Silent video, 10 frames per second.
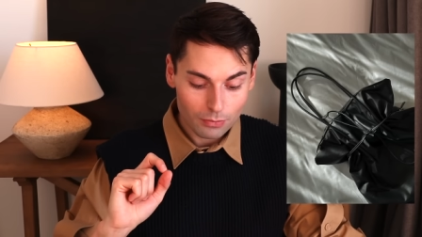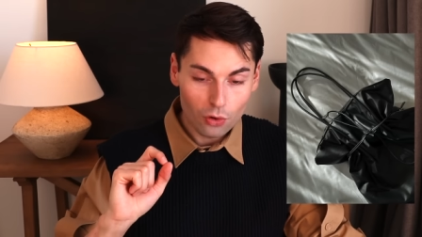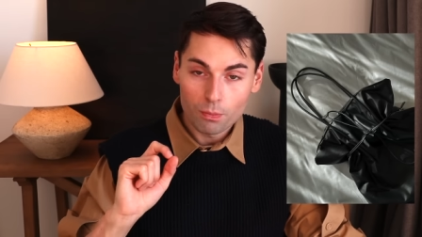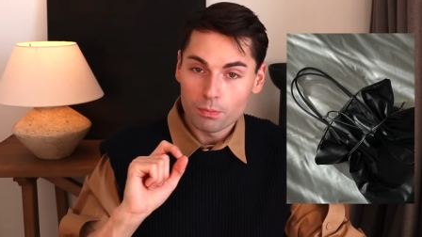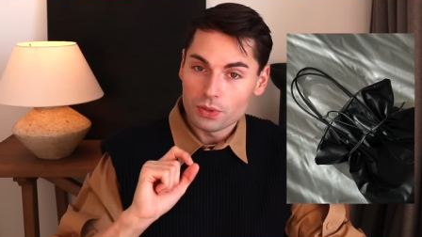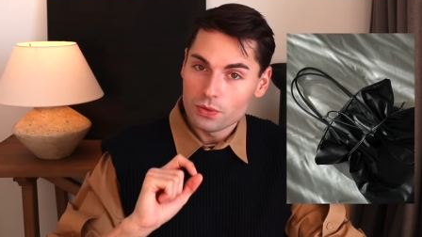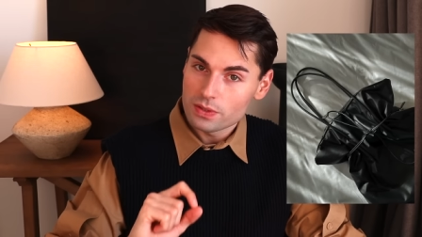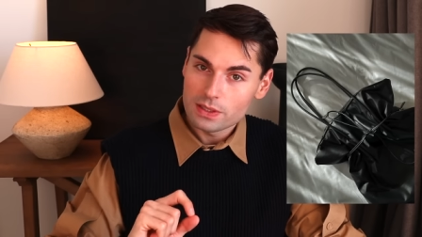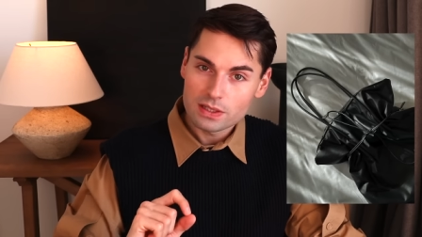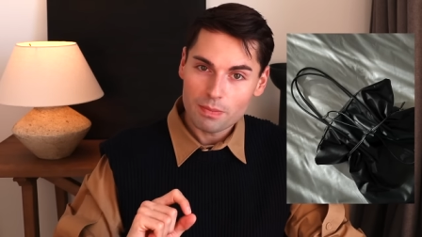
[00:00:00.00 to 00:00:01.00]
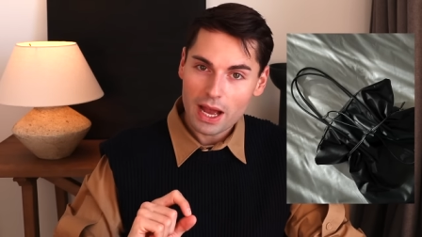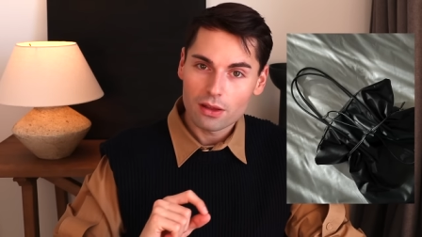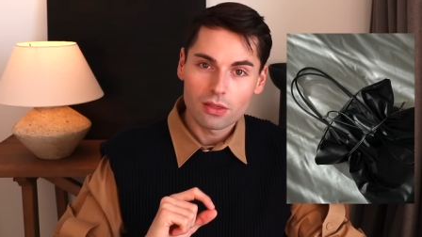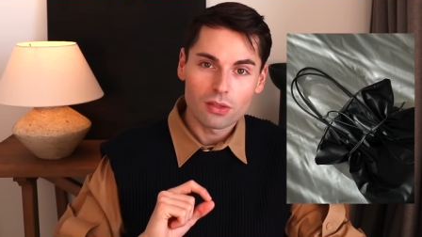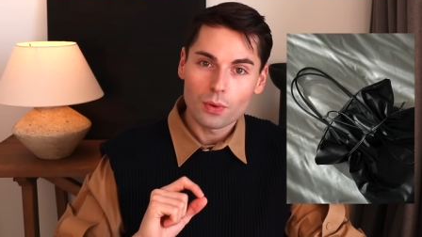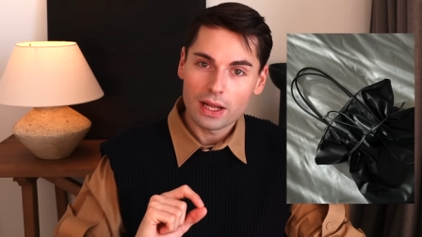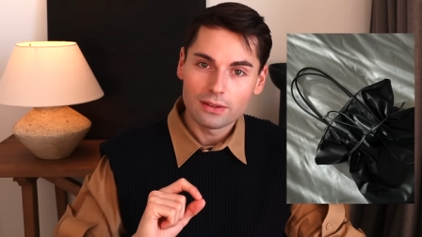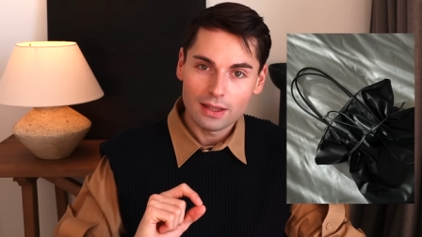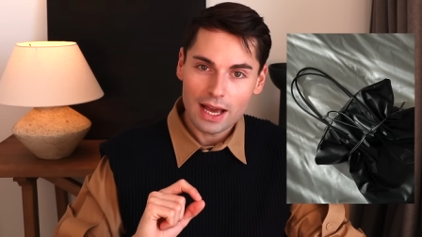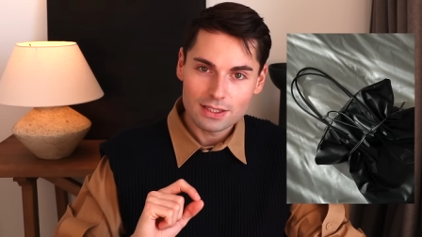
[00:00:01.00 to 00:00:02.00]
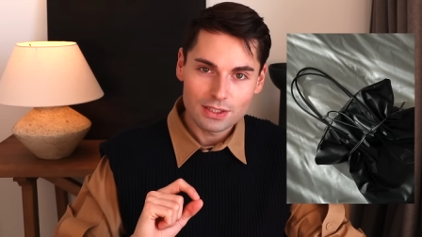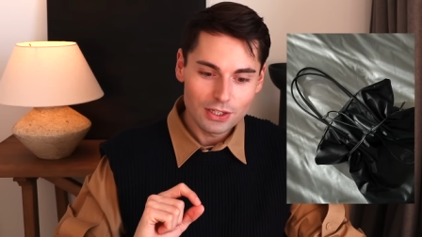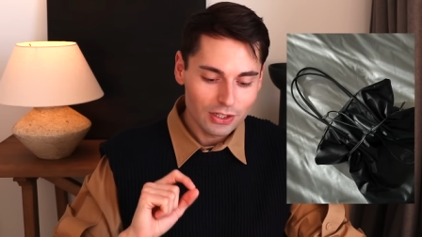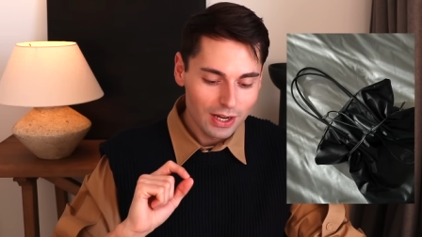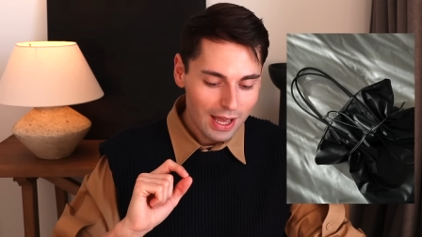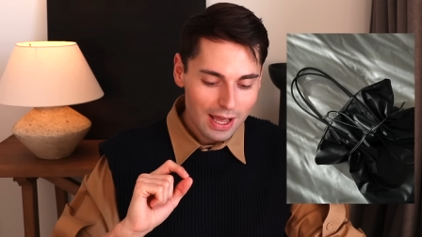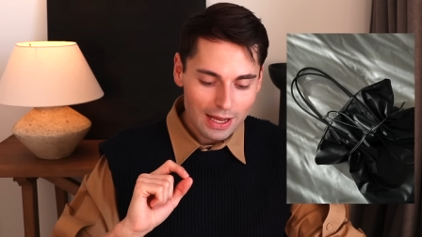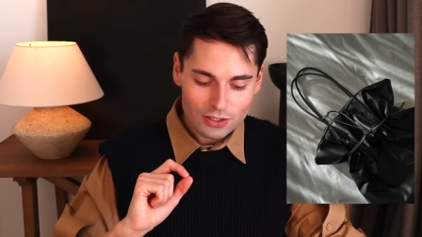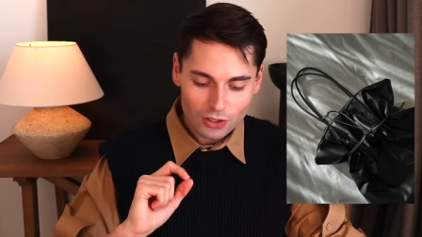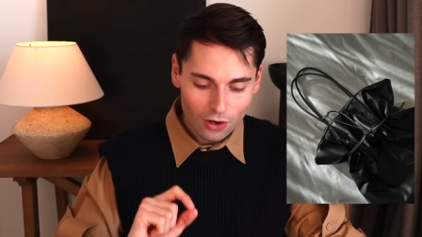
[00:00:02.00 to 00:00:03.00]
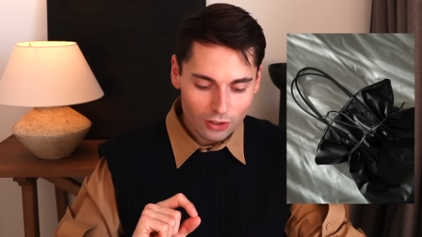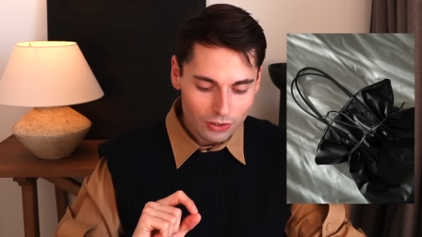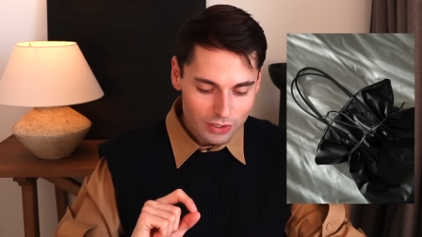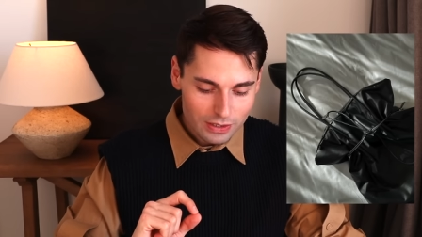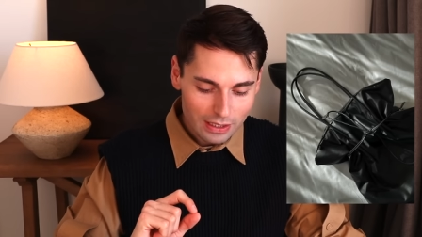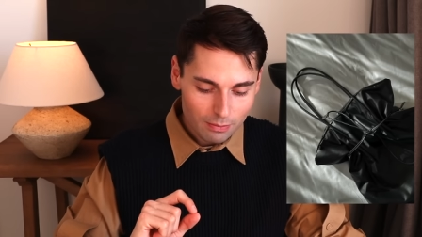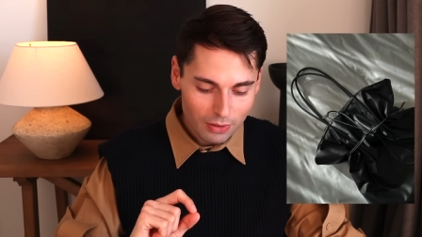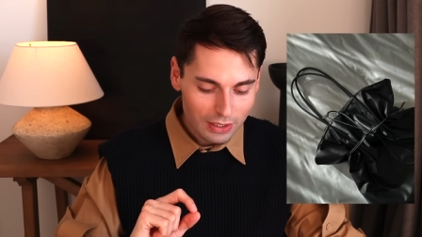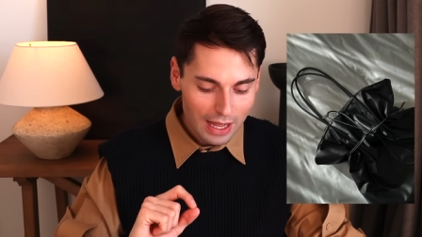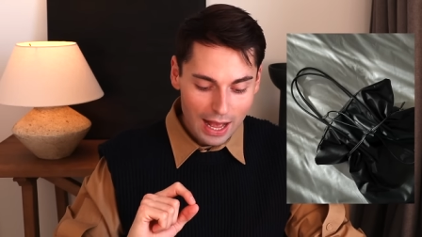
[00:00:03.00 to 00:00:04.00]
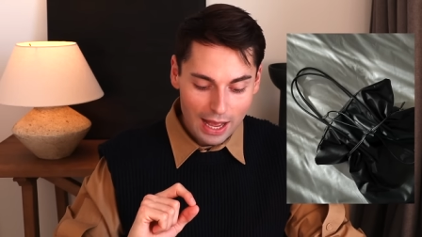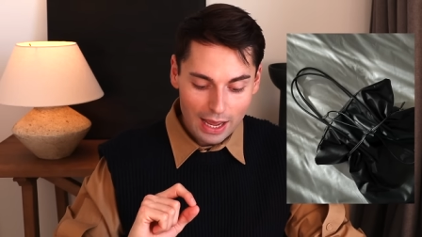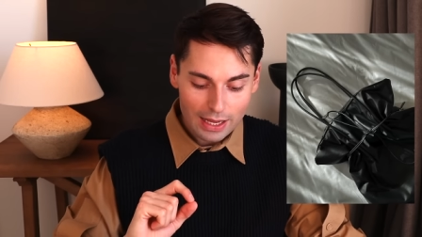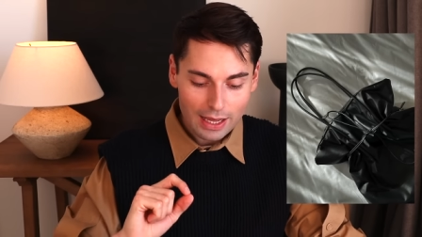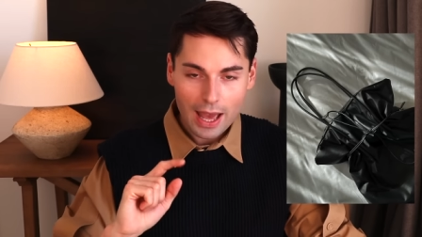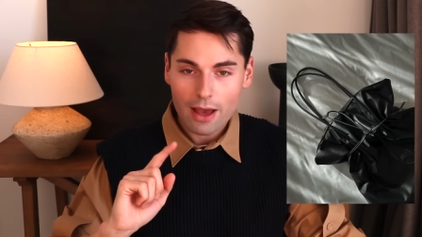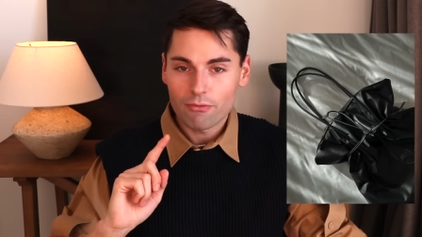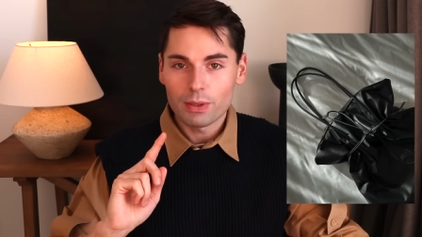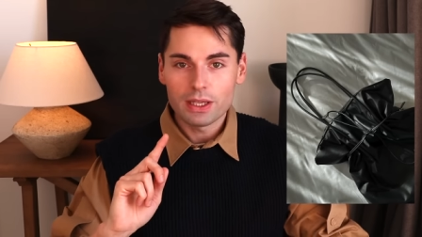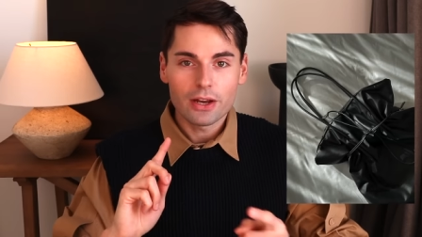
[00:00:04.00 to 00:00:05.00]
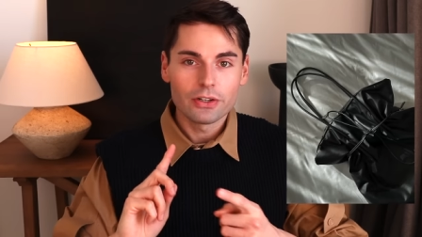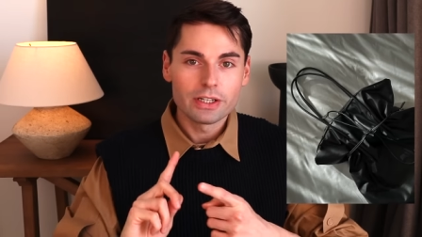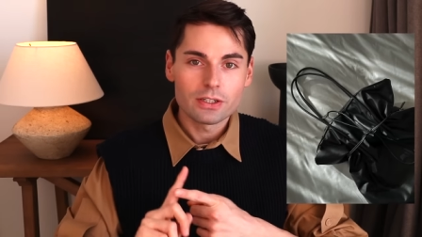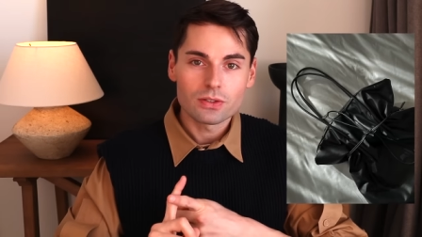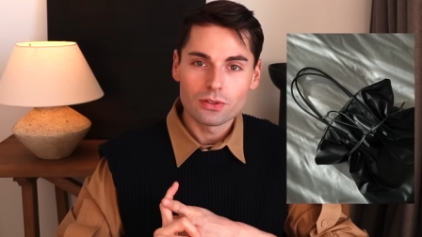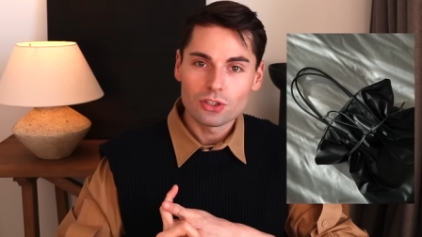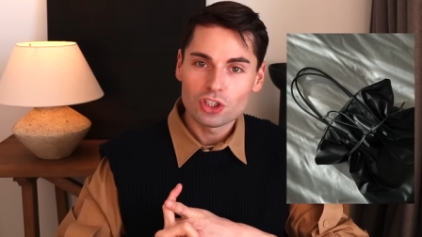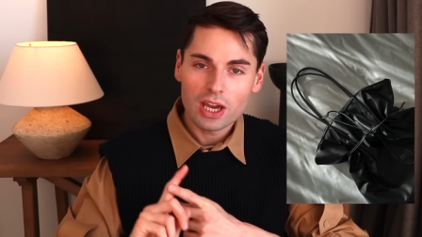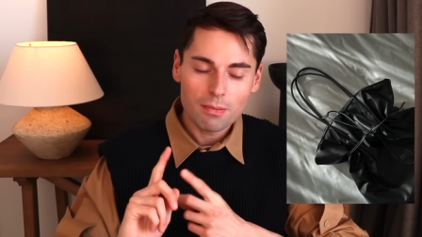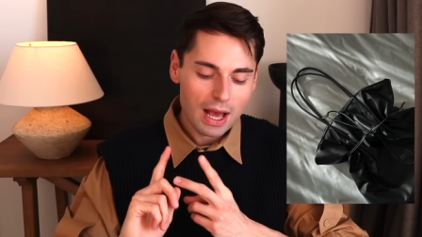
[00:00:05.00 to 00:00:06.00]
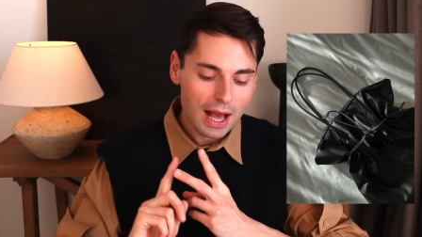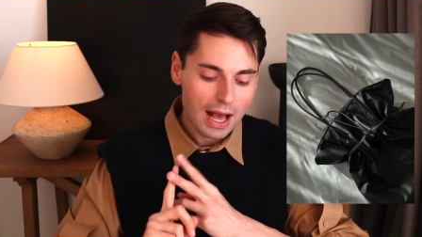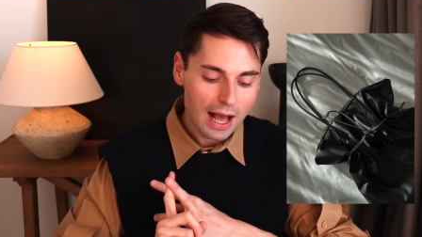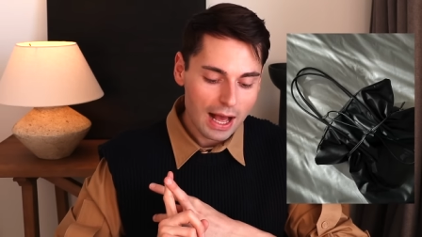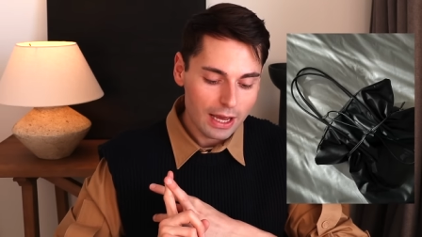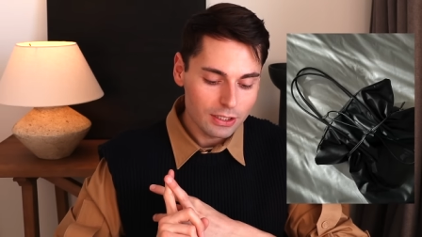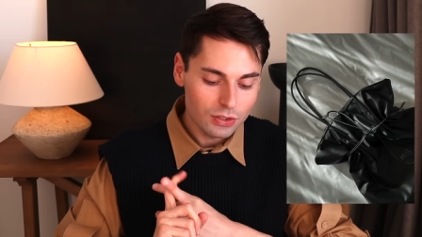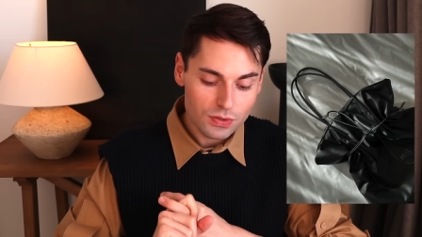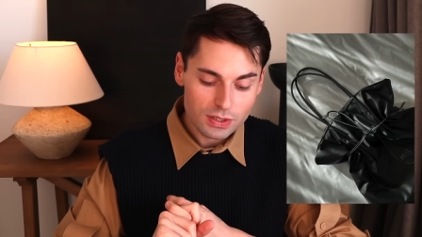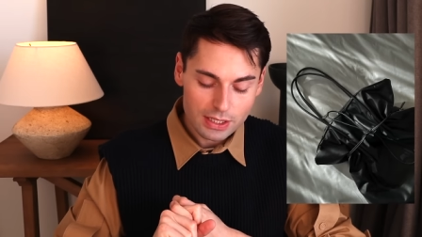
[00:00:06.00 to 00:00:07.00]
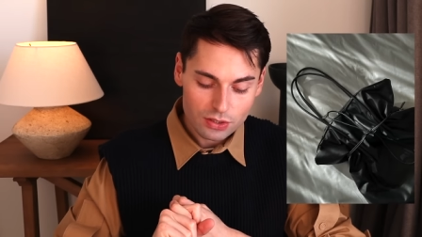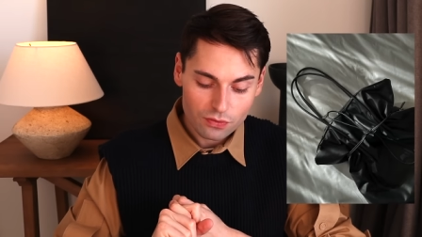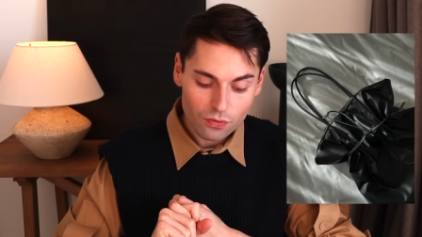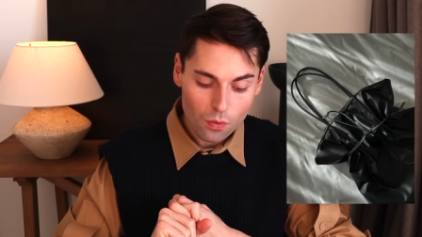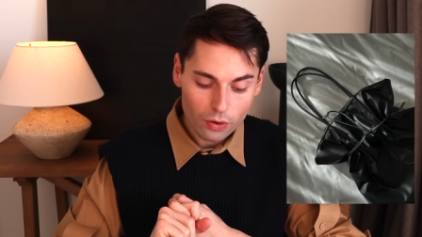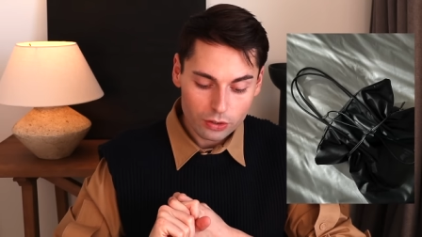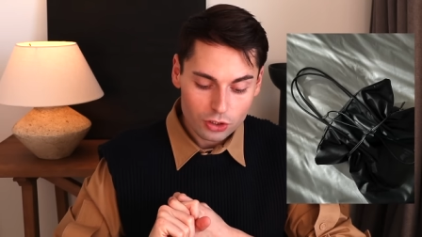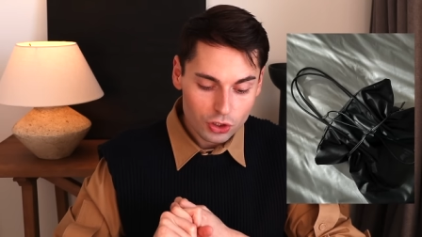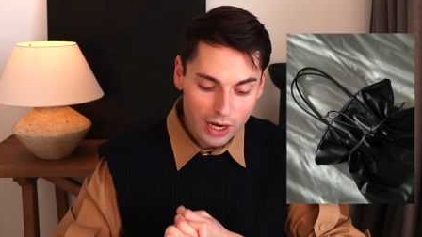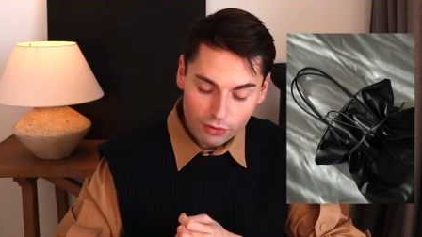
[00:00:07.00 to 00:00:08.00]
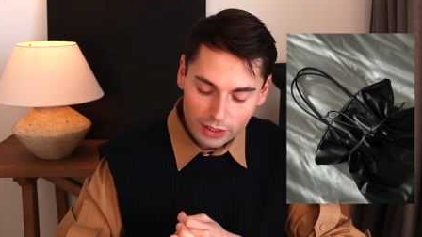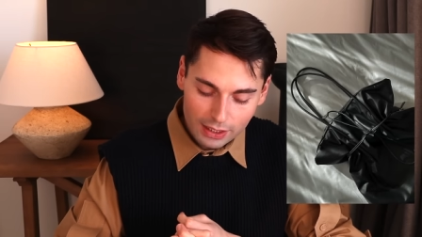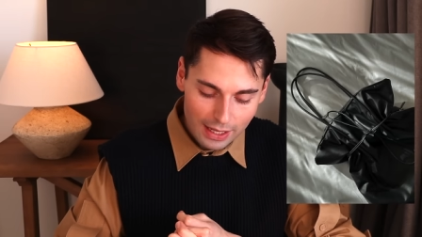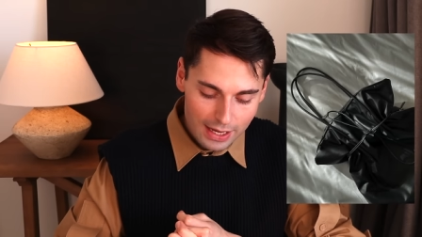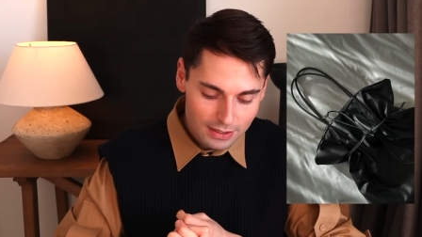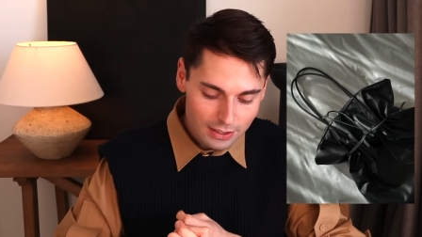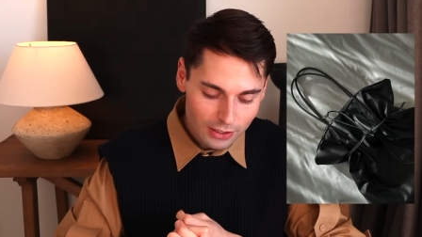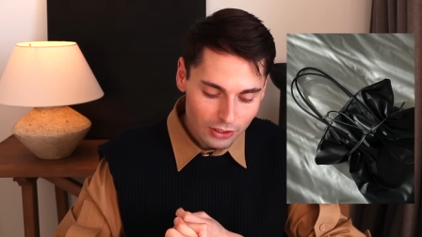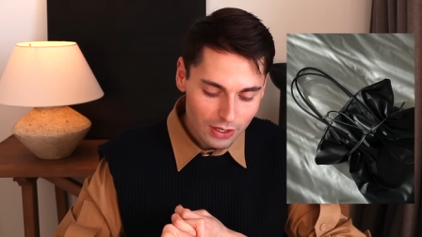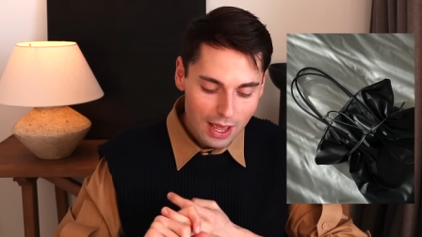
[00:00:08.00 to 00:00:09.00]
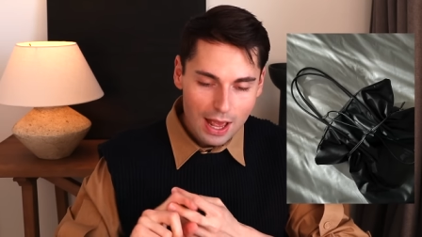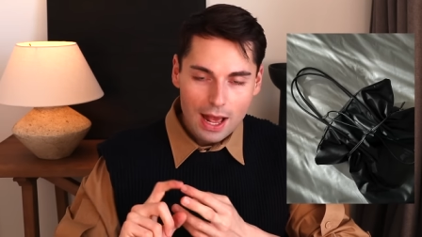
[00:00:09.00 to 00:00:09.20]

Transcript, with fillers: abused this bag throughout the last year is an understatement. I have been carrying this to the gym. I used this for traveling last year.